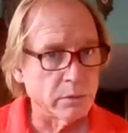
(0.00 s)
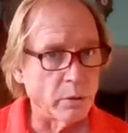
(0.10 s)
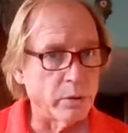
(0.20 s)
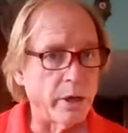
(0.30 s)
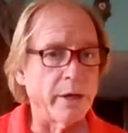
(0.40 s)

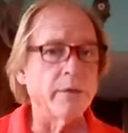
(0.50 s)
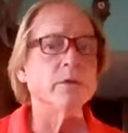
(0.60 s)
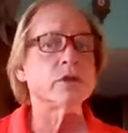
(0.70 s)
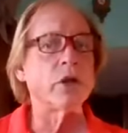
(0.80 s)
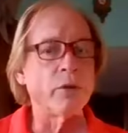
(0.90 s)
Okay,
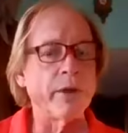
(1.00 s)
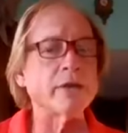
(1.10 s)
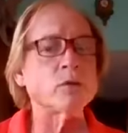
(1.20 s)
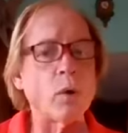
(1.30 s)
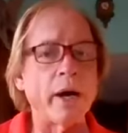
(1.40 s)
so
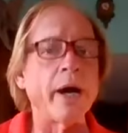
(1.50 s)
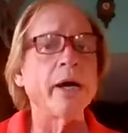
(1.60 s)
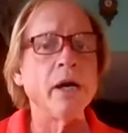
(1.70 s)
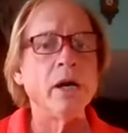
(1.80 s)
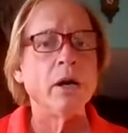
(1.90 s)
that's why
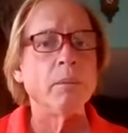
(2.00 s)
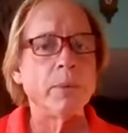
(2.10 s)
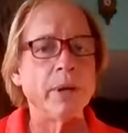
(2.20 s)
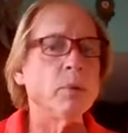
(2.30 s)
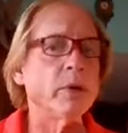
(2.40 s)

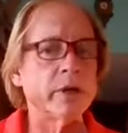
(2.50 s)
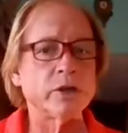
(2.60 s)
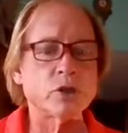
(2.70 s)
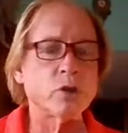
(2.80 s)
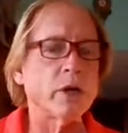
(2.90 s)
people in
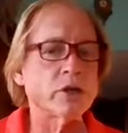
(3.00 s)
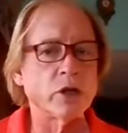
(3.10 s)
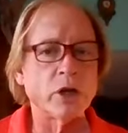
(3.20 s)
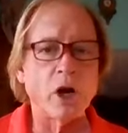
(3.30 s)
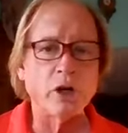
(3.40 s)

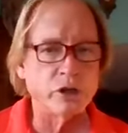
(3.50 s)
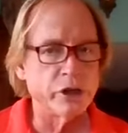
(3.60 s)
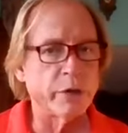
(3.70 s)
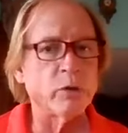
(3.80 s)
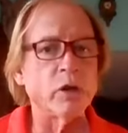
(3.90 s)
construction are
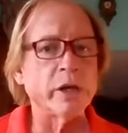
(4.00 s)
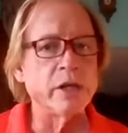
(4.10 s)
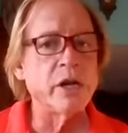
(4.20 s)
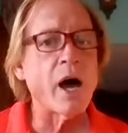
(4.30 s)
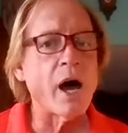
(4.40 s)
generally
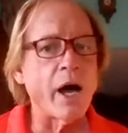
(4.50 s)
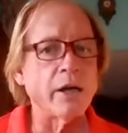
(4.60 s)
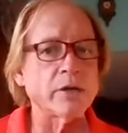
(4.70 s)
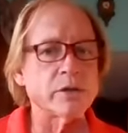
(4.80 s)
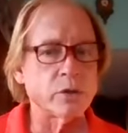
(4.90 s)
not
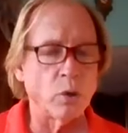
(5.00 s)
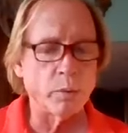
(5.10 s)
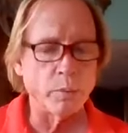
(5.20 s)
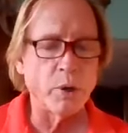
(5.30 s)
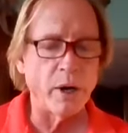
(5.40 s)
sole
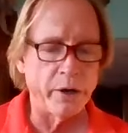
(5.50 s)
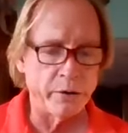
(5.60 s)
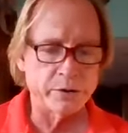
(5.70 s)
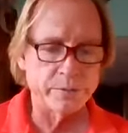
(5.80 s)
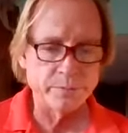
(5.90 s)

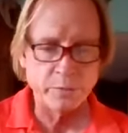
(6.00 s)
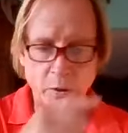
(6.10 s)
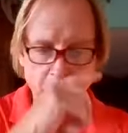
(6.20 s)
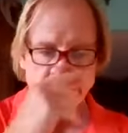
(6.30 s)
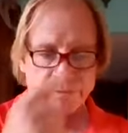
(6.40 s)
proprietors.
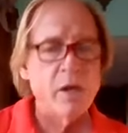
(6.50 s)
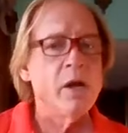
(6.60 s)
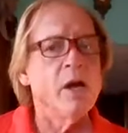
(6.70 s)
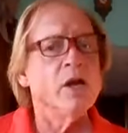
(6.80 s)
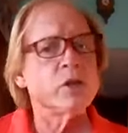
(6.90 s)
Okay,
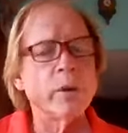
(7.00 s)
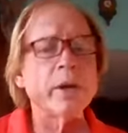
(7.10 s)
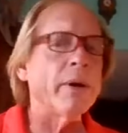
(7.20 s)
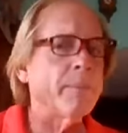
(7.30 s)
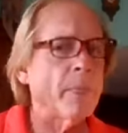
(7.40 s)
so
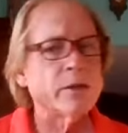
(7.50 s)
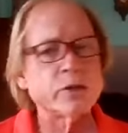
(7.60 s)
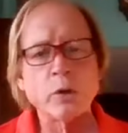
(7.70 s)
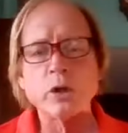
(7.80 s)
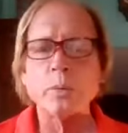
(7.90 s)
anyway,
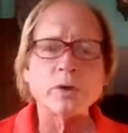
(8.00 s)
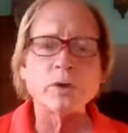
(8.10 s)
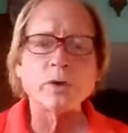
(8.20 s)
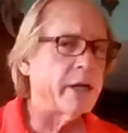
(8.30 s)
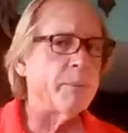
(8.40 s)
we're
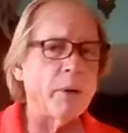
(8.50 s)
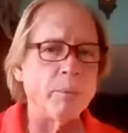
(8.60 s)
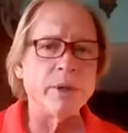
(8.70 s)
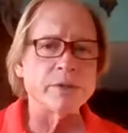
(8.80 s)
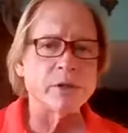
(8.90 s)
setting up our
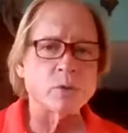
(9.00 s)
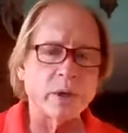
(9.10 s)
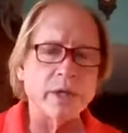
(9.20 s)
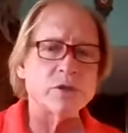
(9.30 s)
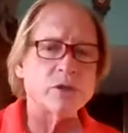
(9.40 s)
business, we're
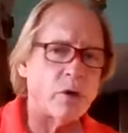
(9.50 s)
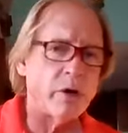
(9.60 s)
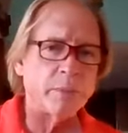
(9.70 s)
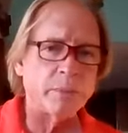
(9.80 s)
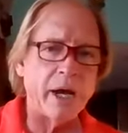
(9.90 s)
getting
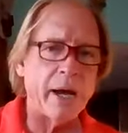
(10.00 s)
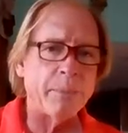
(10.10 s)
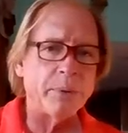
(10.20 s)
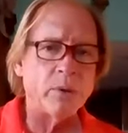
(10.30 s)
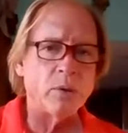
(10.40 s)
startup
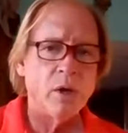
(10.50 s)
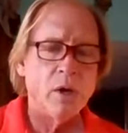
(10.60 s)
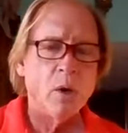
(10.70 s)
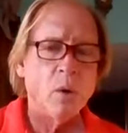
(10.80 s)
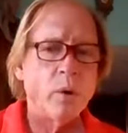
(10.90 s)
capital,
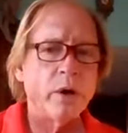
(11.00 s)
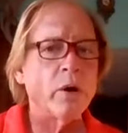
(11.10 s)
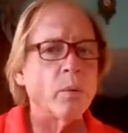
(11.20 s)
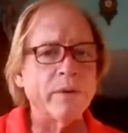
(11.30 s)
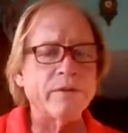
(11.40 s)

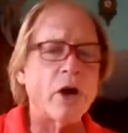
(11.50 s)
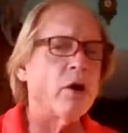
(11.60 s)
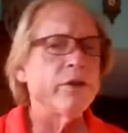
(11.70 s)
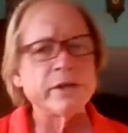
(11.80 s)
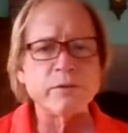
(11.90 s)
where we've got
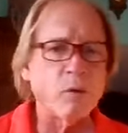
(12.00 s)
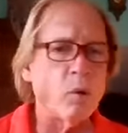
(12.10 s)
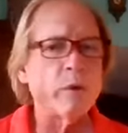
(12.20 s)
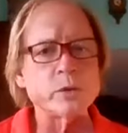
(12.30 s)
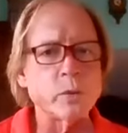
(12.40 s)
all these
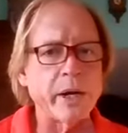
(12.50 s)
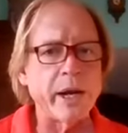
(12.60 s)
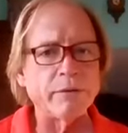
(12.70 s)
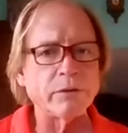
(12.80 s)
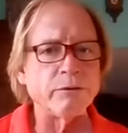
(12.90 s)
forms we
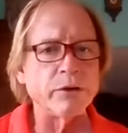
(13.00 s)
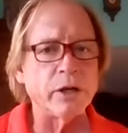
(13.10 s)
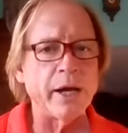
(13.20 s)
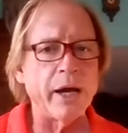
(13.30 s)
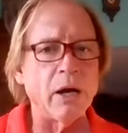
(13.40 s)
have to
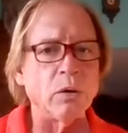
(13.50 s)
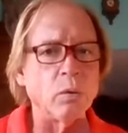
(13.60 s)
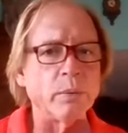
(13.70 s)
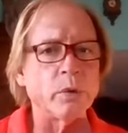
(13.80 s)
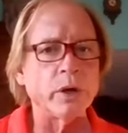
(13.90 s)
fill out
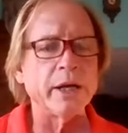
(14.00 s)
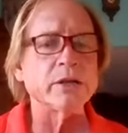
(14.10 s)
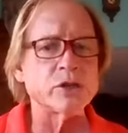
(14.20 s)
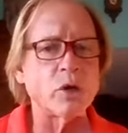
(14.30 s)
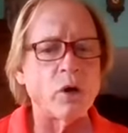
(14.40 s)
when we're getting
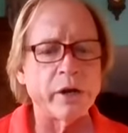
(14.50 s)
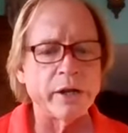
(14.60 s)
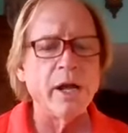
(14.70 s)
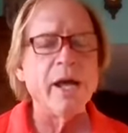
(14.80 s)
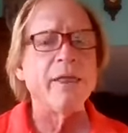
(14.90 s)
started.